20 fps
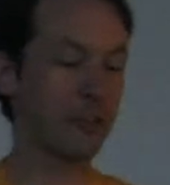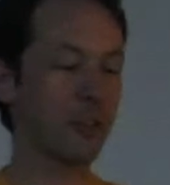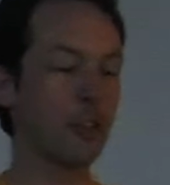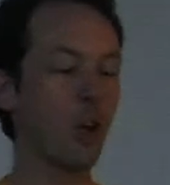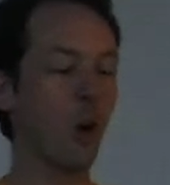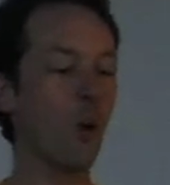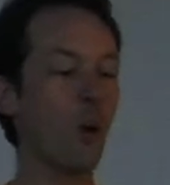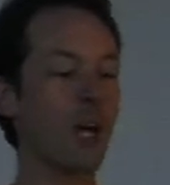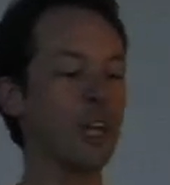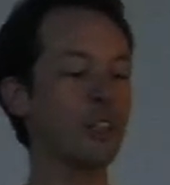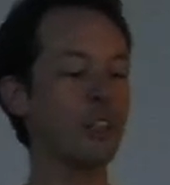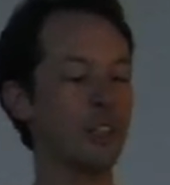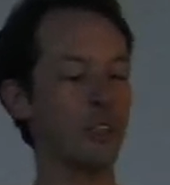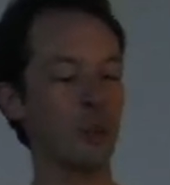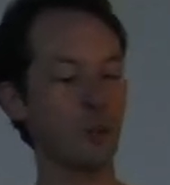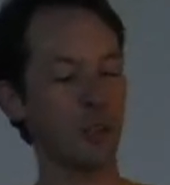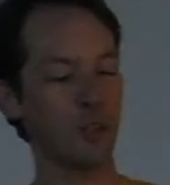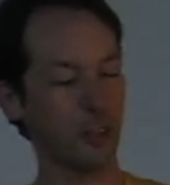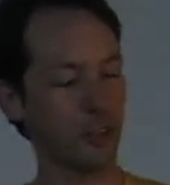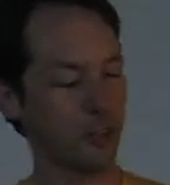no idea
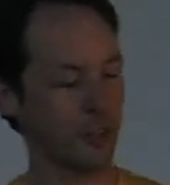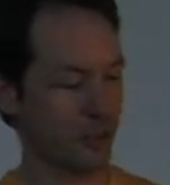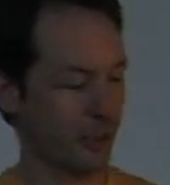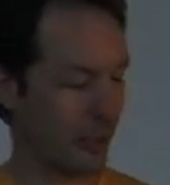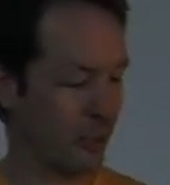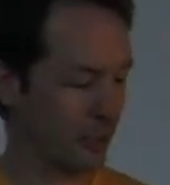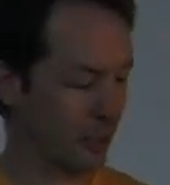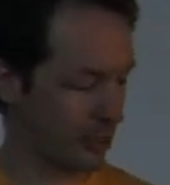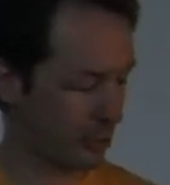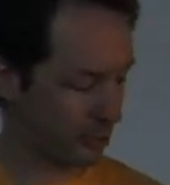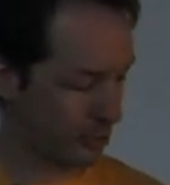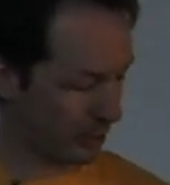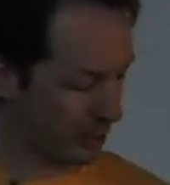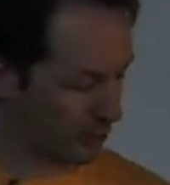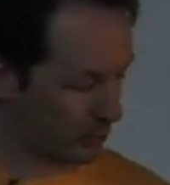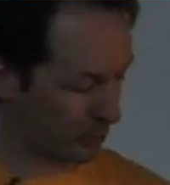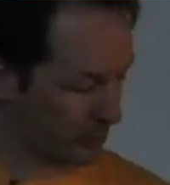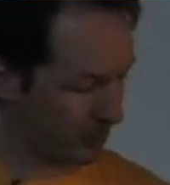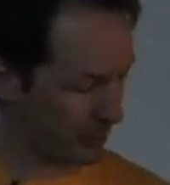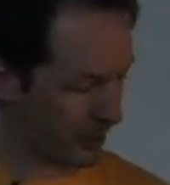what this is.
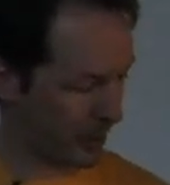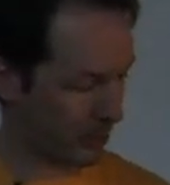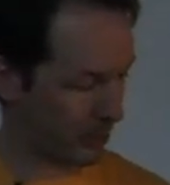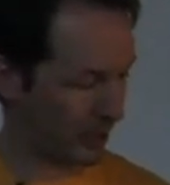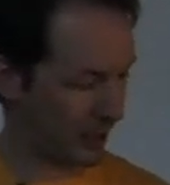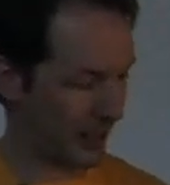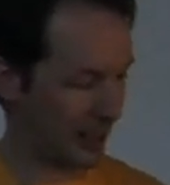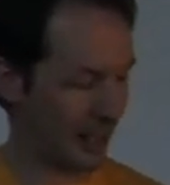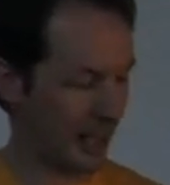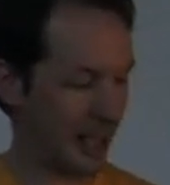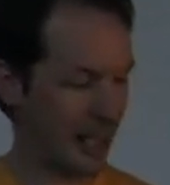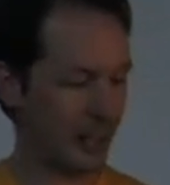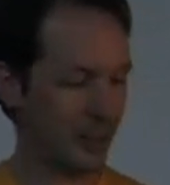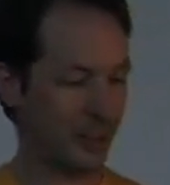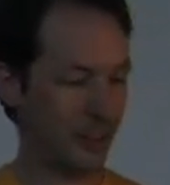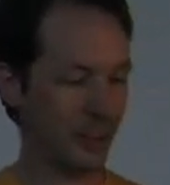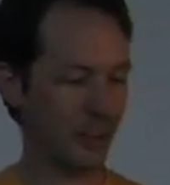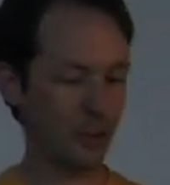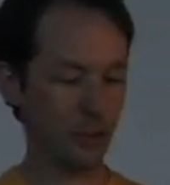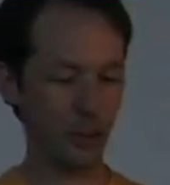It's about an
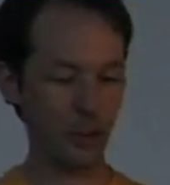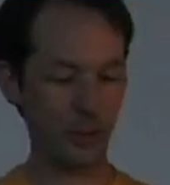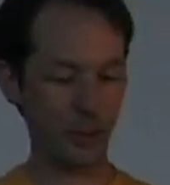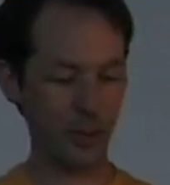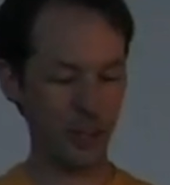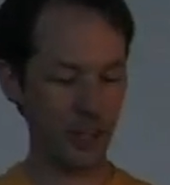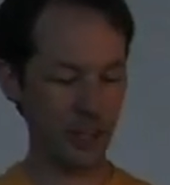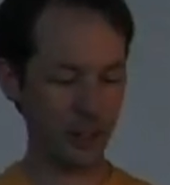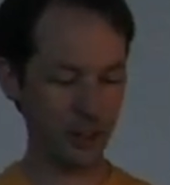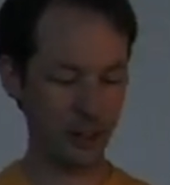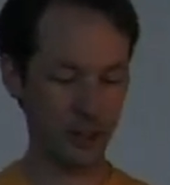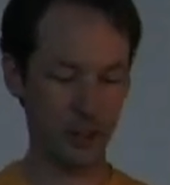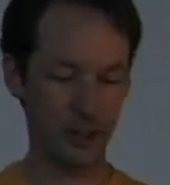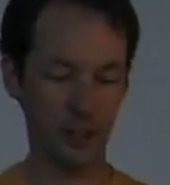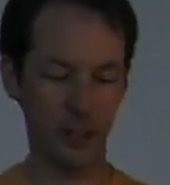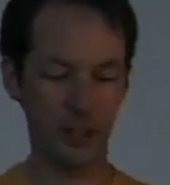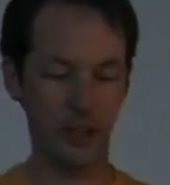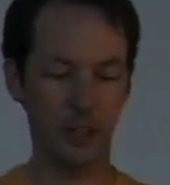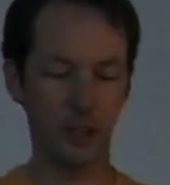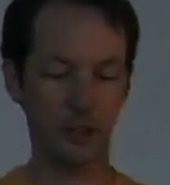eighth inch
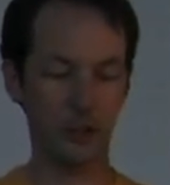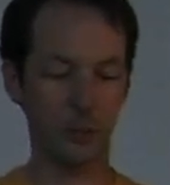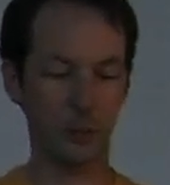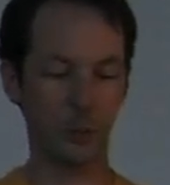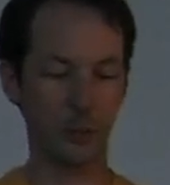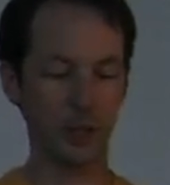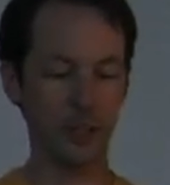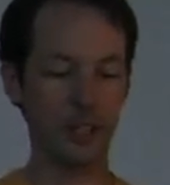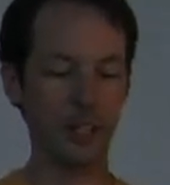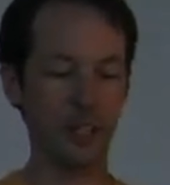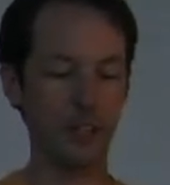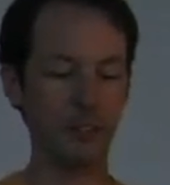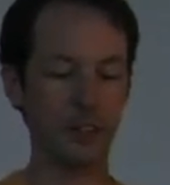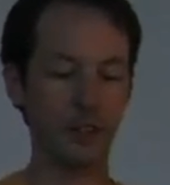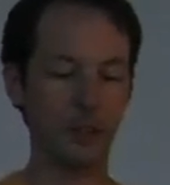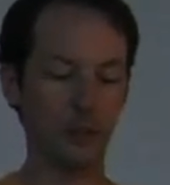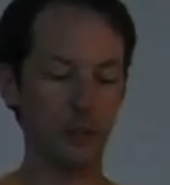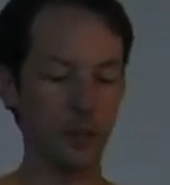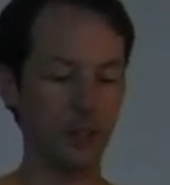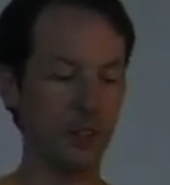thick. It's really heavy
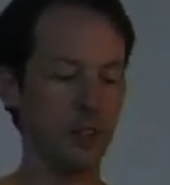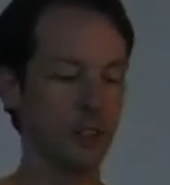duty.